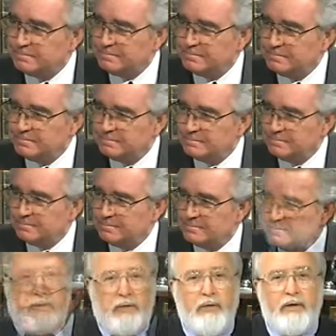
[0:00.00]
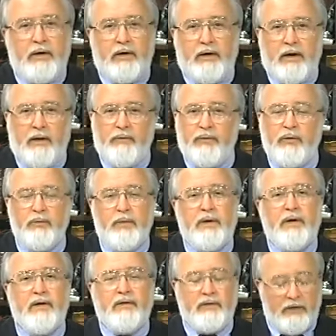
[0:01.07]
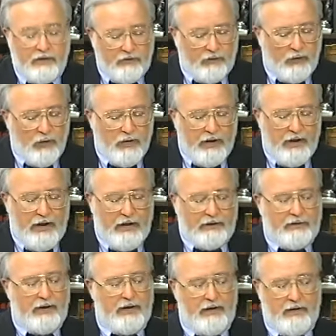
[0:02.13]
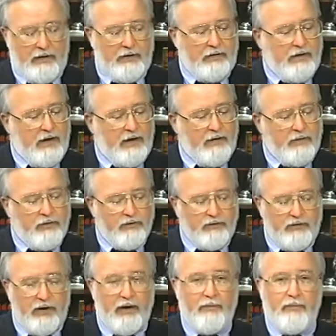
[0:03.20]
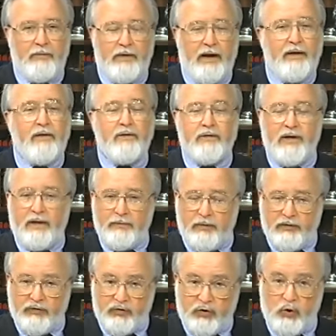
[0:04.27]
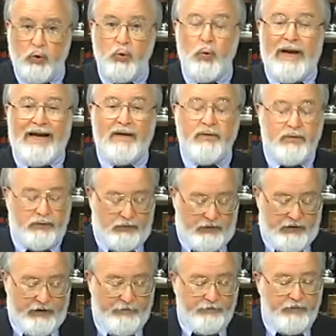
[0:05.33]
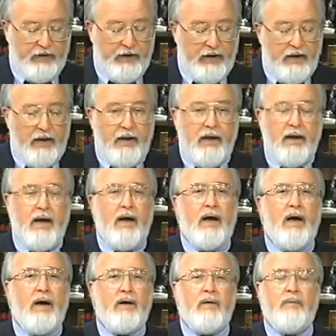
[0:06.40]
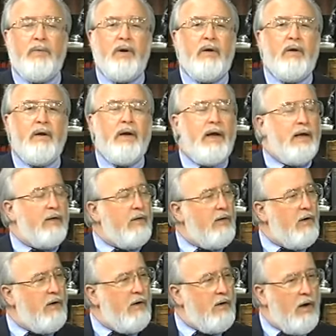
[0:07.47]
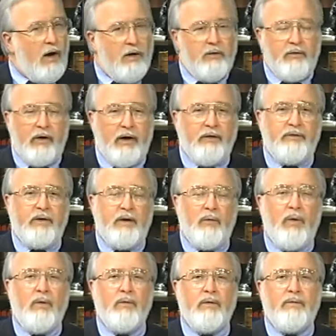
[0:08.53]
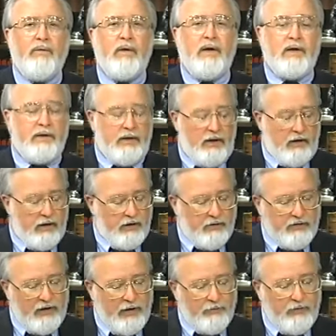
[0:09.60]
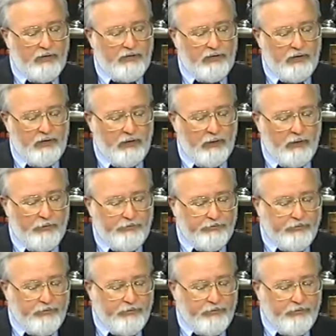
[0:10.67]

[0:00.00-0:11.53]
In our concluding few minutes, let's look at Daniel chapters 2 and 3, comparing and contrasting what we find there. In chapter 2,